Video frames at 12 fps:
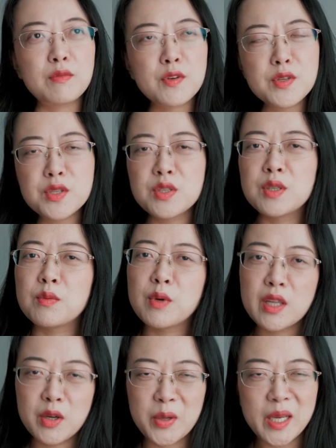First,
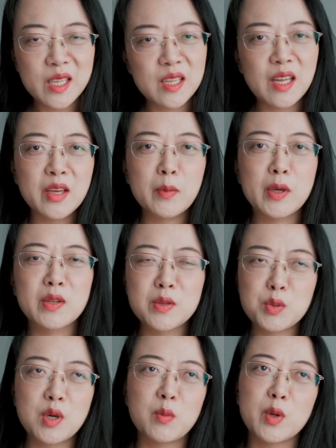what I really like about
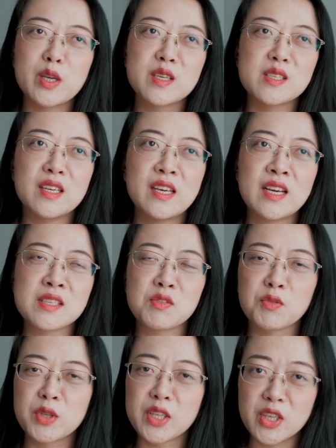this drama is it has
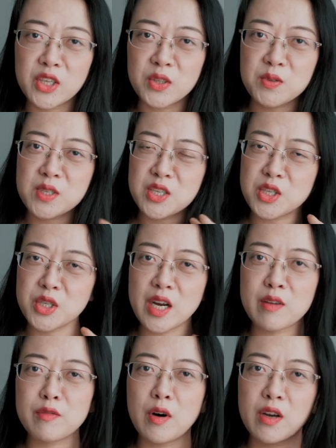a really cute
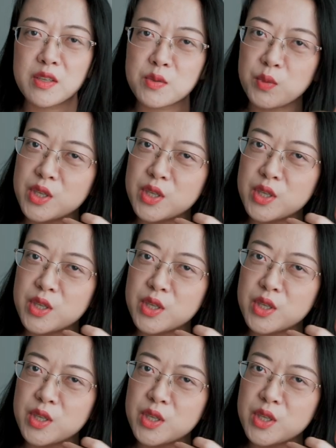CGI fox,